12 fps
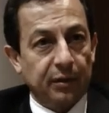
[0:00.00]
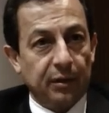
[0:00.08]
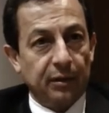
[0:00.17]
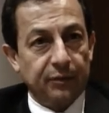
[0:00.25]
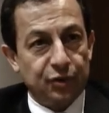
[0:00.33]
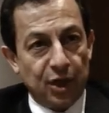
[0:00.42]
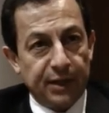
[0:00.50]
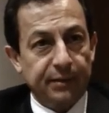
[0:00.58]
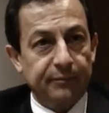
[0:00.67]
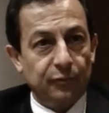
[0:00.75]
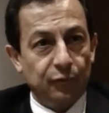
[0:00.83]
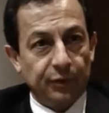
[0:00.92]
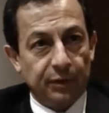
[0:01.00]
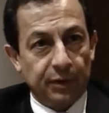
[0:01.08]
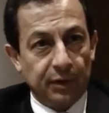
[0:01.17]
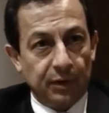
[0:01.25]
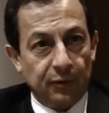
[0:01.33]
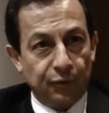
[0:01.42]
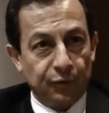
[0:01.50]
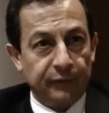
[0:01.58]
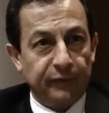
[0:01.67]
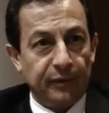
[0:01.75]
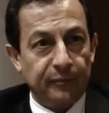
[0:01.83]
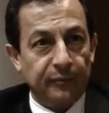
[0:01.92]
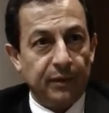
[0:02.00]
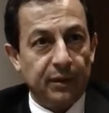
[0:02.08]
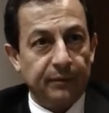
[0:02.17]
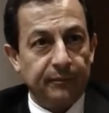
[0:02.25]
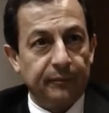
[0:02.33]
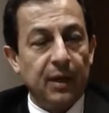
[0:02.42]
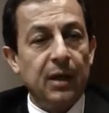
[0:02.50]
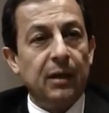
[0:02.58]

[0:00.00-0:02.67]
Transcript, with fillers: uh, China with uh, order from um,